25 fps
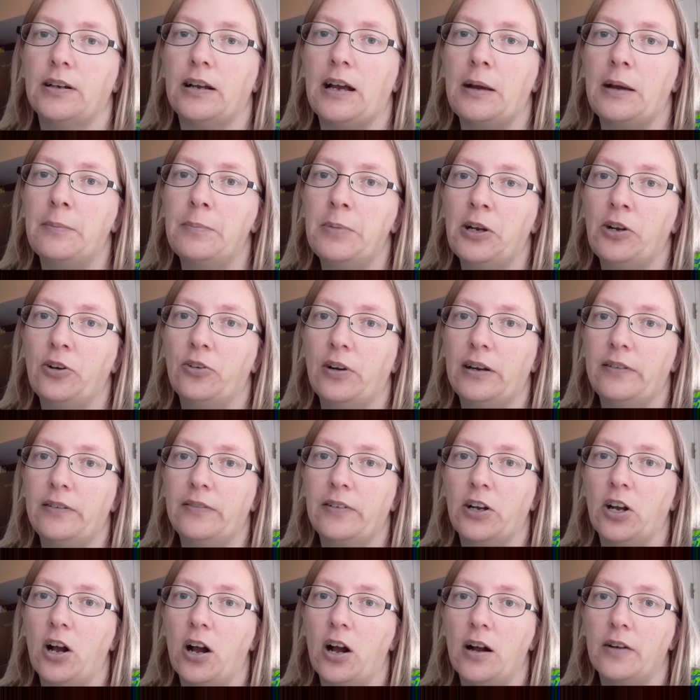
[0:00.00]
I've been craving
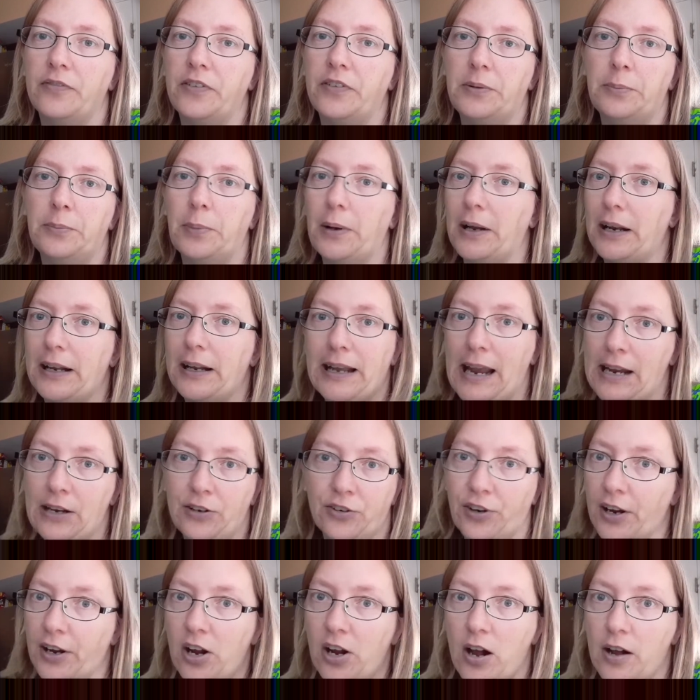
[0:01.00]
coffee, but I can't
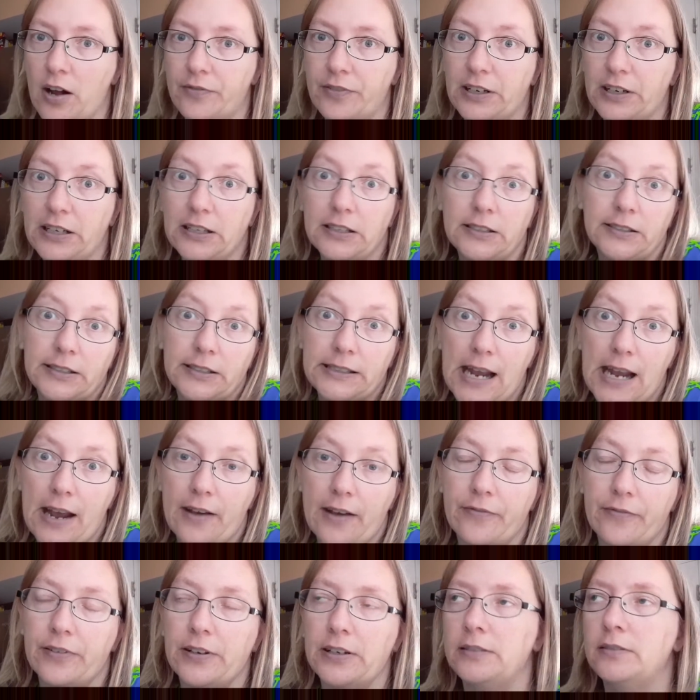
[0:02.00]
drink coffee because it's
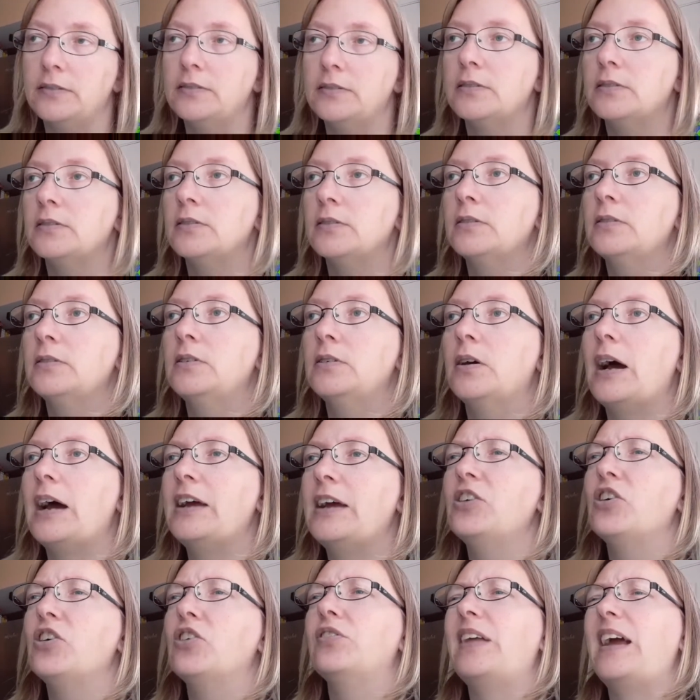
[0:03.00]
caffeine. I
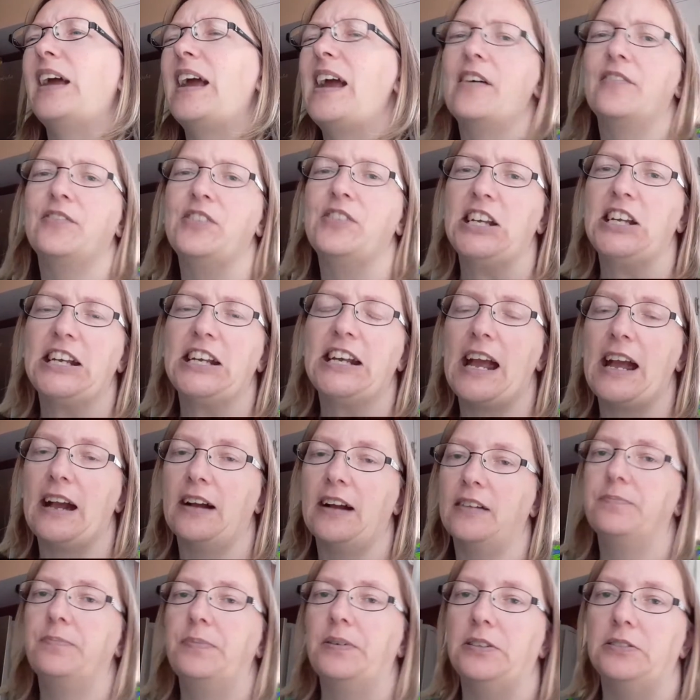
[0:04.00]
know they have decaf,
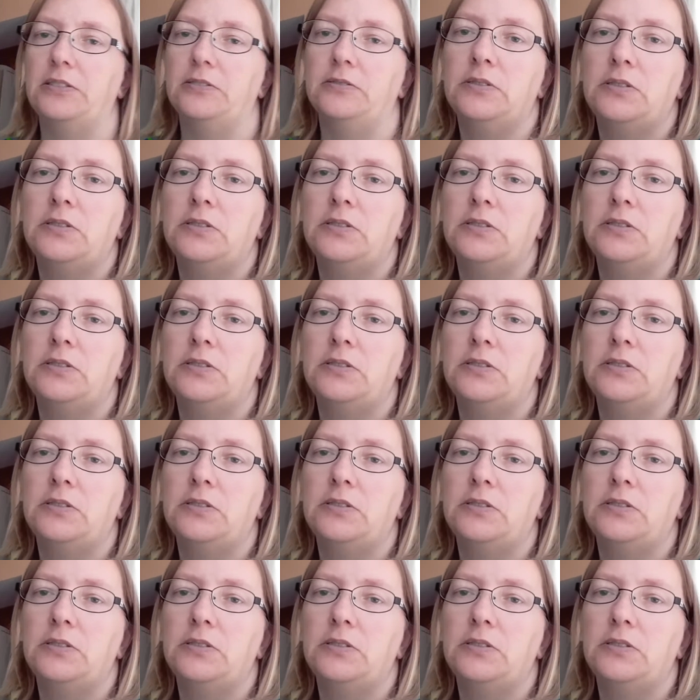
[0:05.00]
but